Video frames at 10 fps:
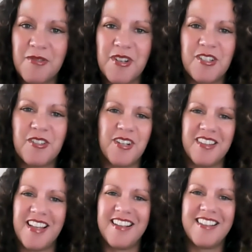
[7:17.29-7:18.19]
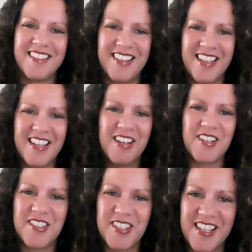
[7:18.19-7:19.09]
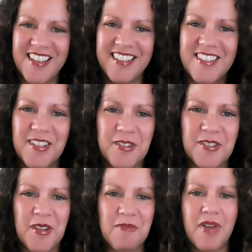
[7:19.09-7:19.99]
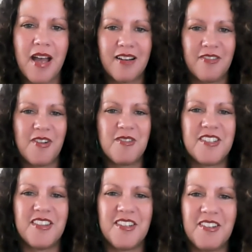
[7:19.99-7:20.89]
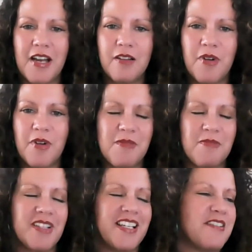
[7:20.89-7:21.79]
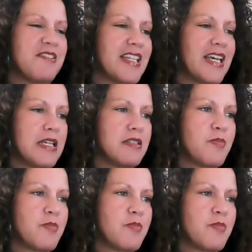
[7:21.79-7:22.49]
which for like the ERG and social impact folks in the crowd probably know what that is.